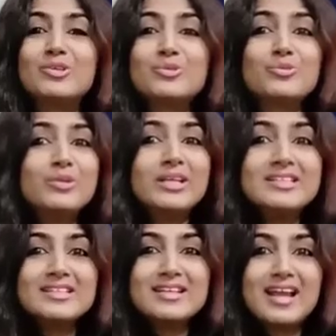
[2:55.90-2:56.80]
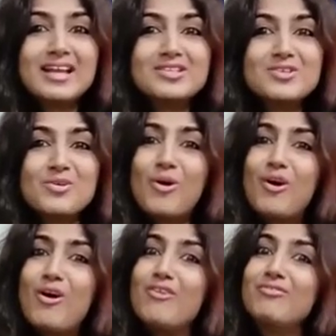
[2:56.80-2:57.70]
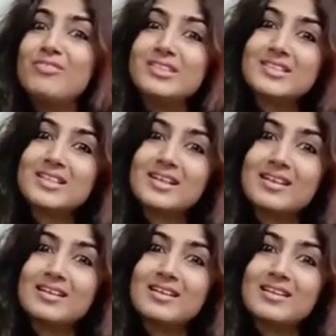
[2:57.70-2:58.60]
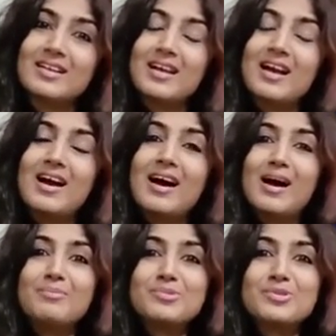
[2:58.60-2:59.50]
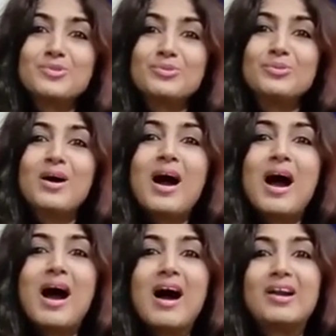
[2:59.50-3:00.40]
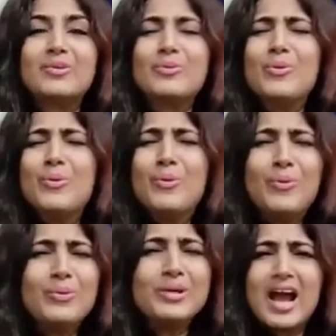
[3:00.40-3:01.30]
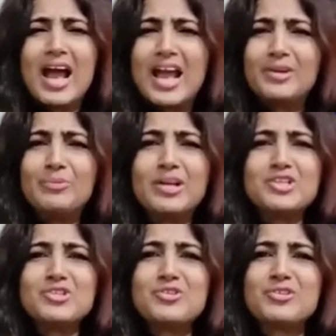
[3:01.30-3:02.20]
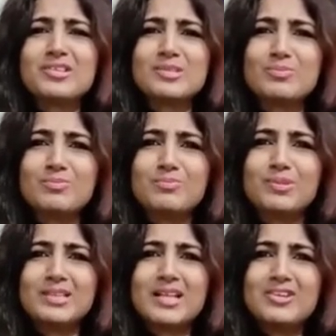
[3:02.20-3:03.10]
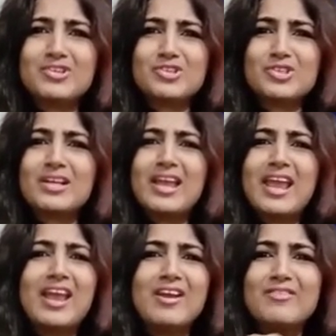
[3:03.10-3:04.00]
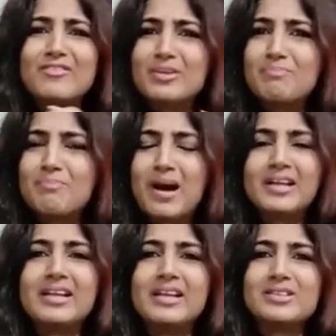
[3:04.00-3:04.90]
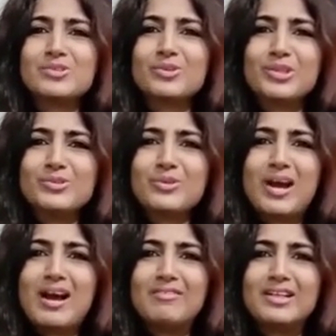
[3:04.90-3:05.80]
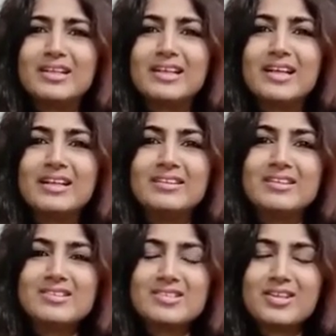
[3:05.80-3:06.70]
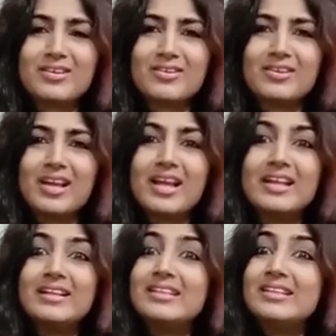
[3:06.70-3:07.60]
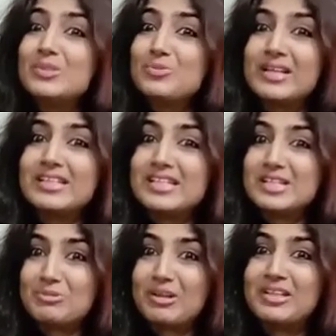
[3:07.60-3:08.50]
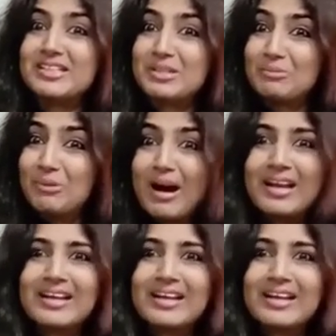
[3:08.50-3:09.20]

through internet or physical, up to our own adventurous potential. Everybody is going to have it in this year, in 2021.